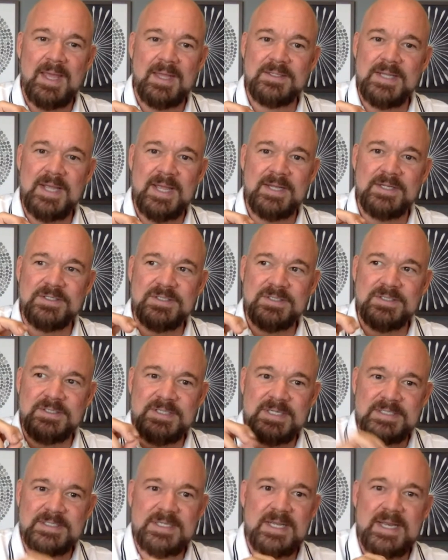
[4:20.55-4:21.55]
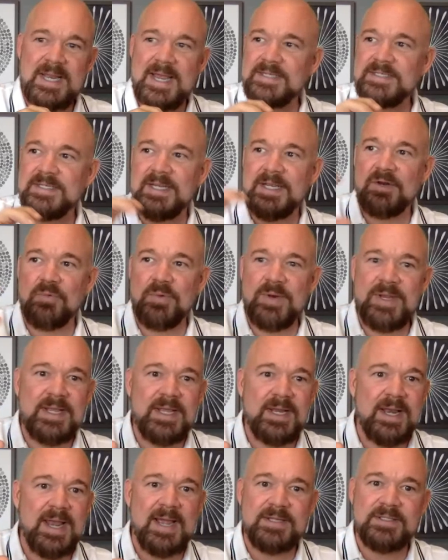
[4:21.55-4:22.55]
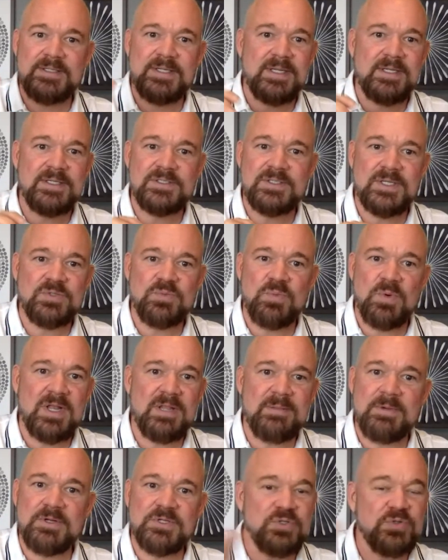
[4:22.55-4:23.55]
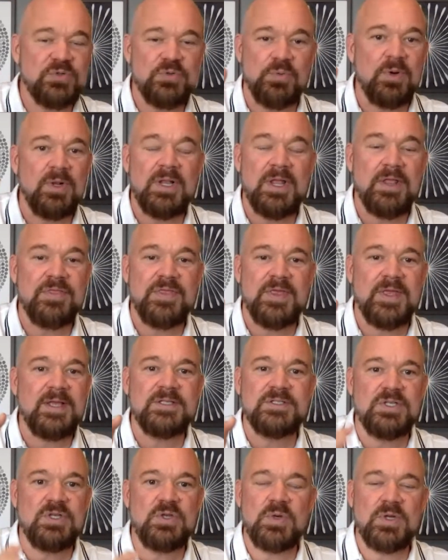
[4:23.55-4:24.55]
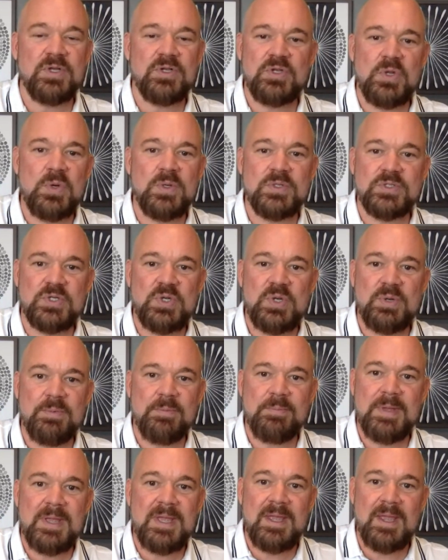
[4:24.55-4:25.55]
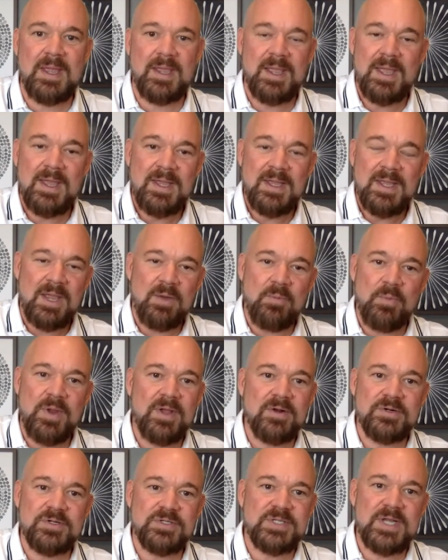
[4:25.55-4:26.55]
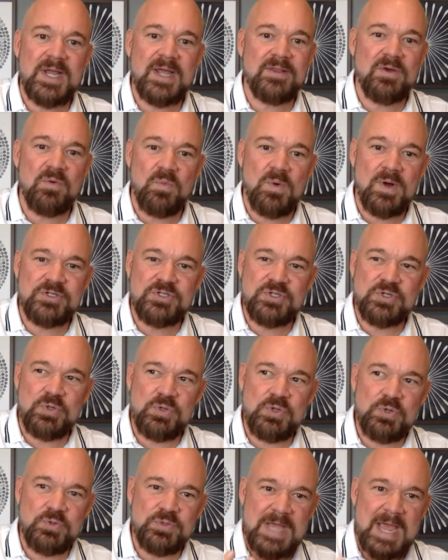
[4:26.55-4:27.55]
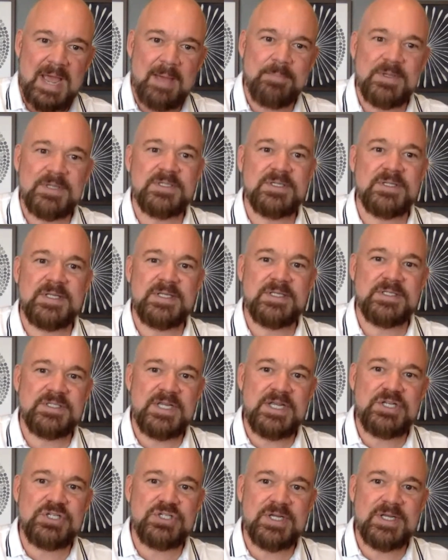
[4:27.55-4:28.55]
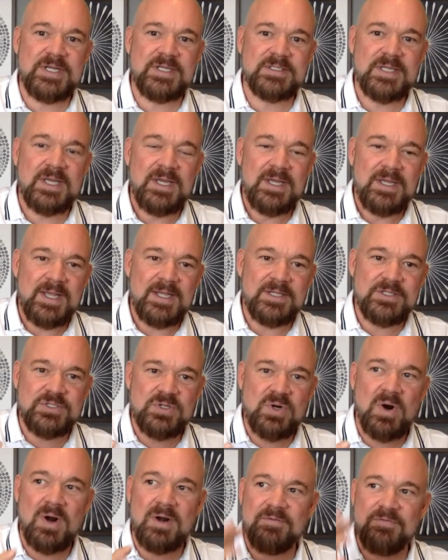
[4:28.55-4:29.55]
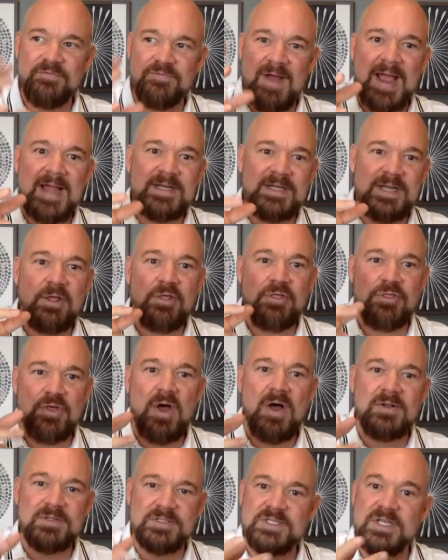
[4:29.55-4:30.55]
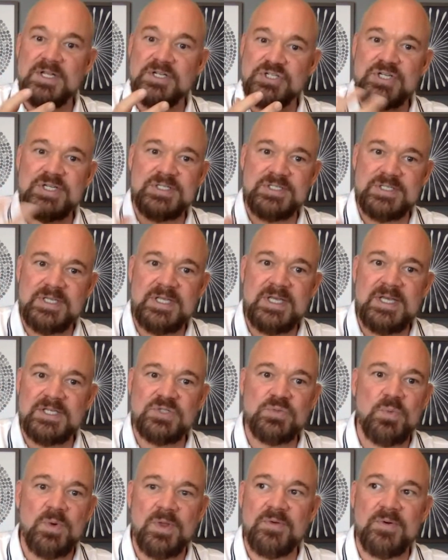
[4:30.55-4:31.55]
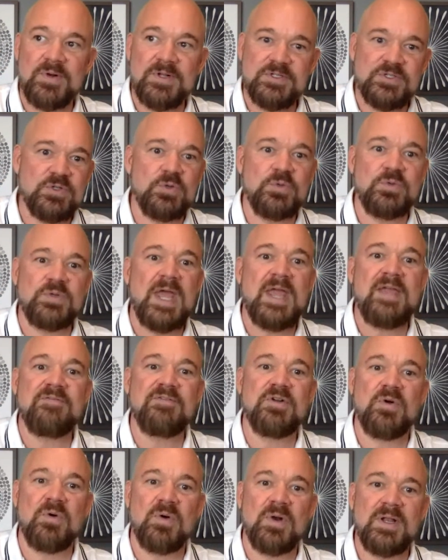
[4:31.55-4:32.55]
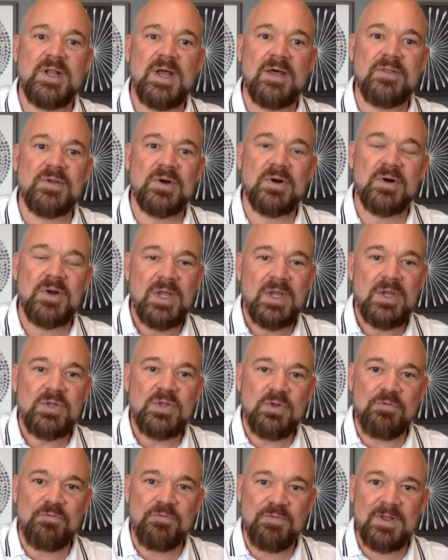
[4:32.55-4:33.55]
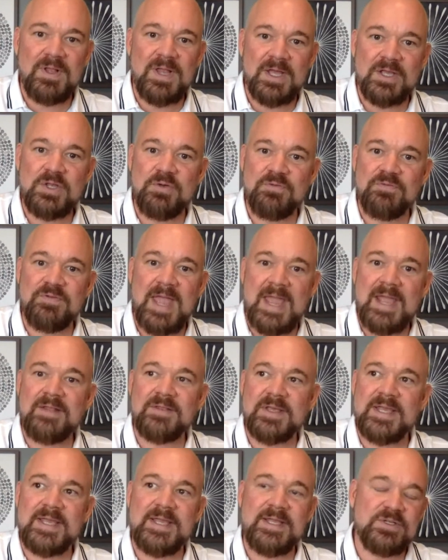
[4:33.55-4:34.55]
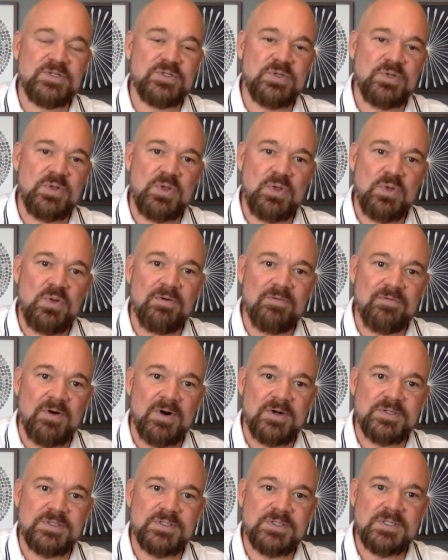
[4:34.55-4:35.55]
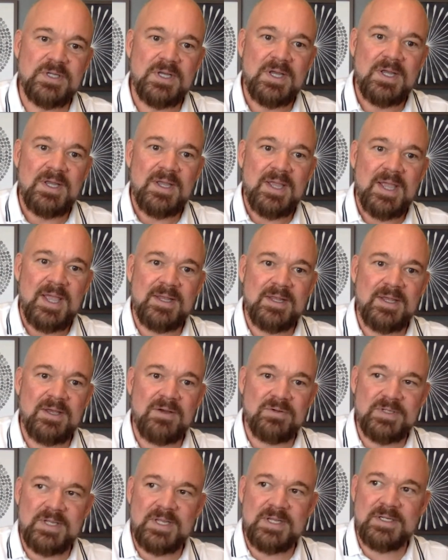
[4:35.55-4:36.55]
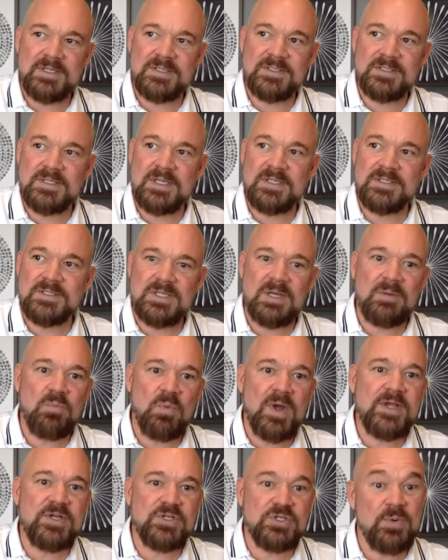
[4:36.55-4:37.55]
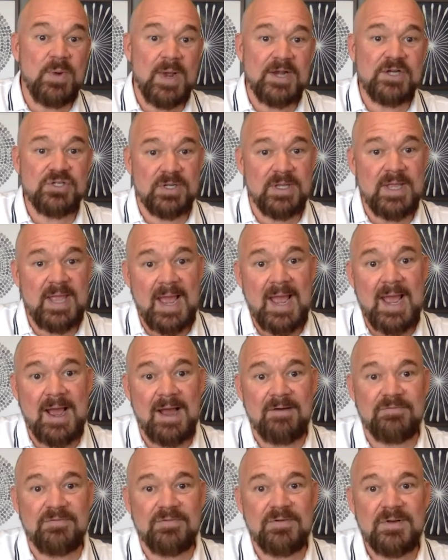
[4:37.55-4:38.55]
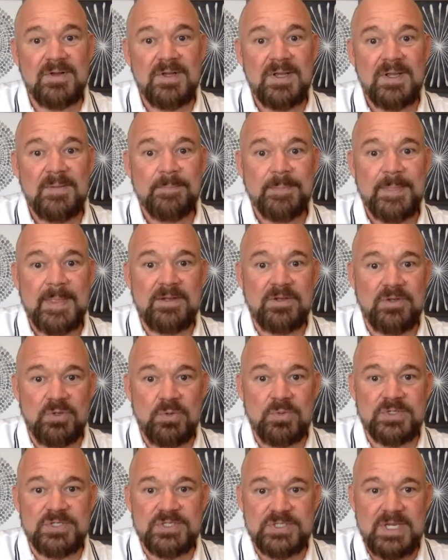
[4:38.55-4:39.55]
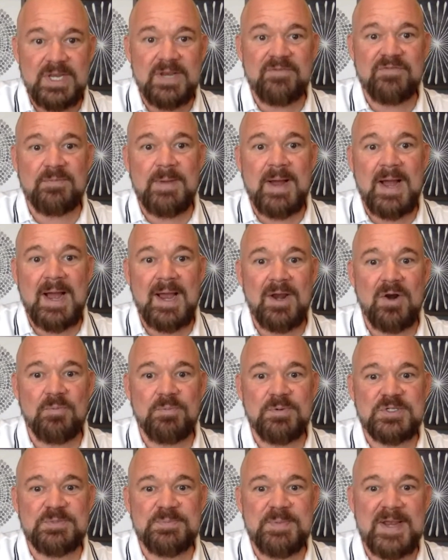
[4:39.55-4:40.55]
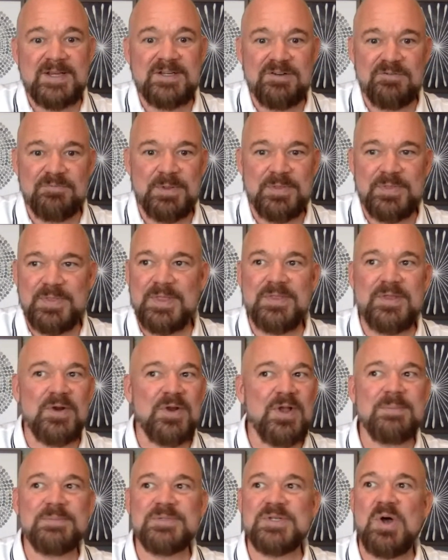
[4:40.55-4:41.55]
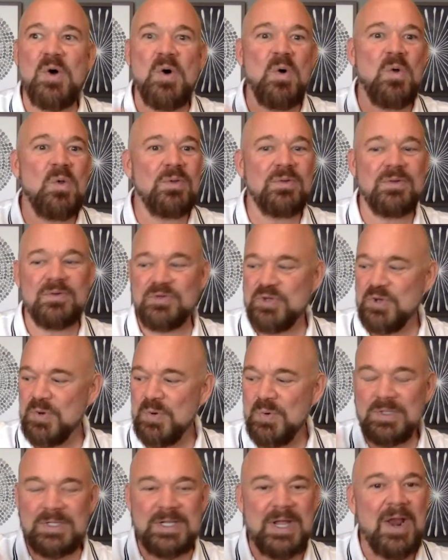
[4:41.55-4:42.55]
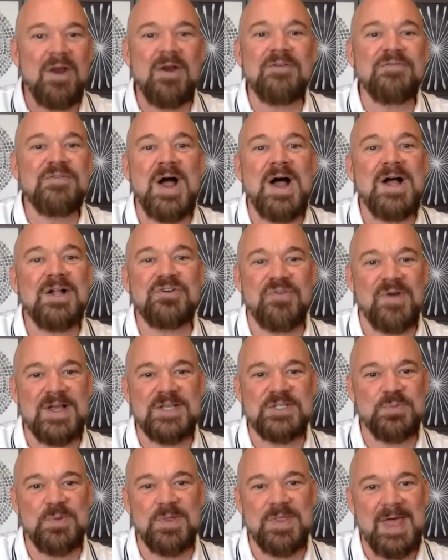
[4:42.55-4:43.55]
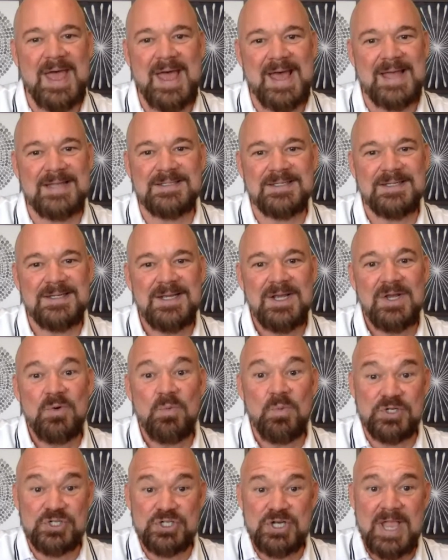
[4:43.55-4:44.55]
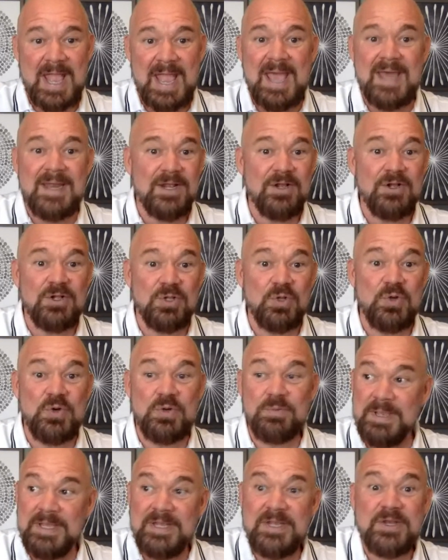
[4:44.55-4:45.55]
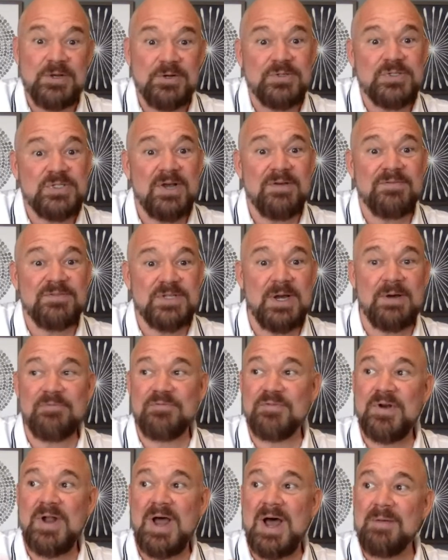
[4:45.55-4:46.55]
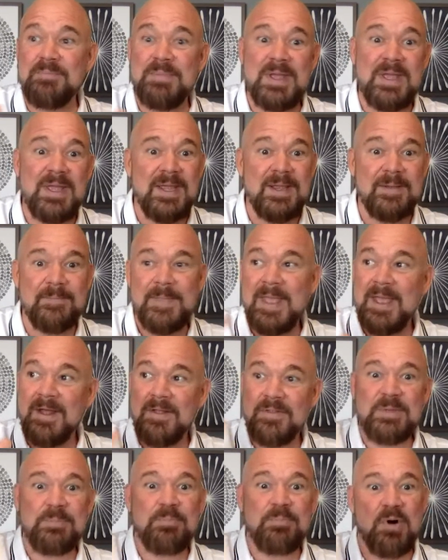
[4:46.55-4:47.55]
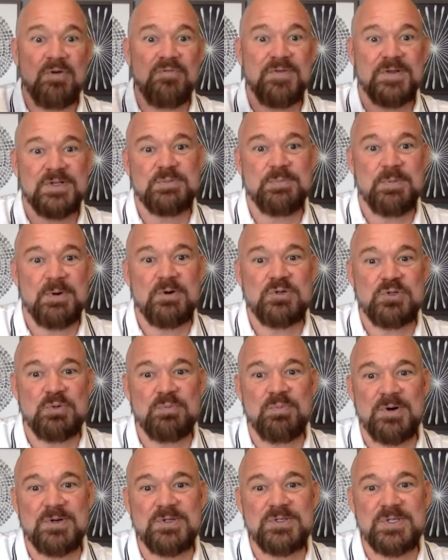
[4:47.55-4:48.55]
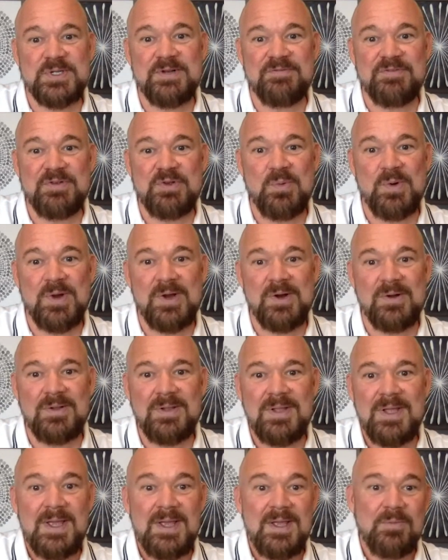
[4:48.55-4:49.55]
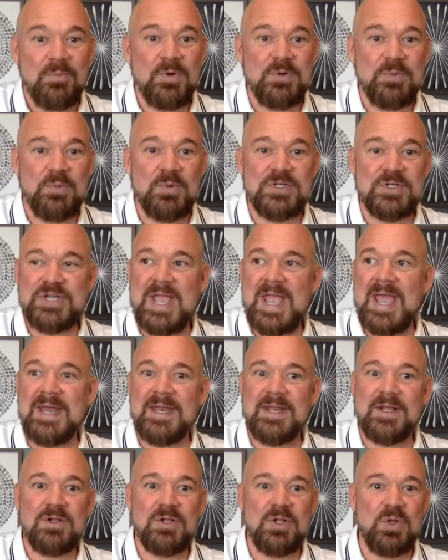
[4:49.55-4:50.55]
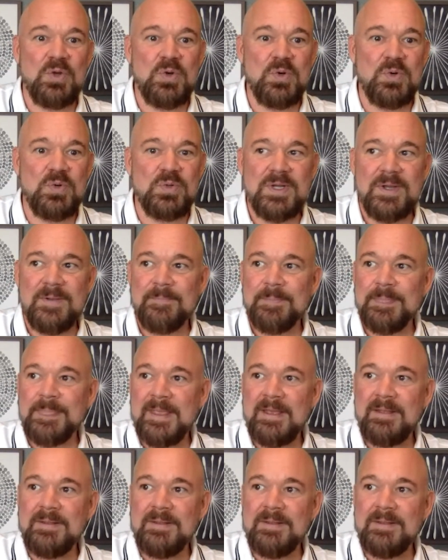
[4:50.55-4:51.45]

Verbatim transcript: And, and disconnecting and reconnecting is, is one of the most thrilling things that you can do as a human being. And we understand that once you, you tap into these teachings and start finding thoughts such as this, whether it's through David or another, you feel like you've gained the keys to the universe. And, and in, in some ways you actually have. And you are seeing from a higher perspective, but then there comes a whole new layer of contrast with that, which can include beating yourselves up for not being the perfect spiritual person, if you will, which can include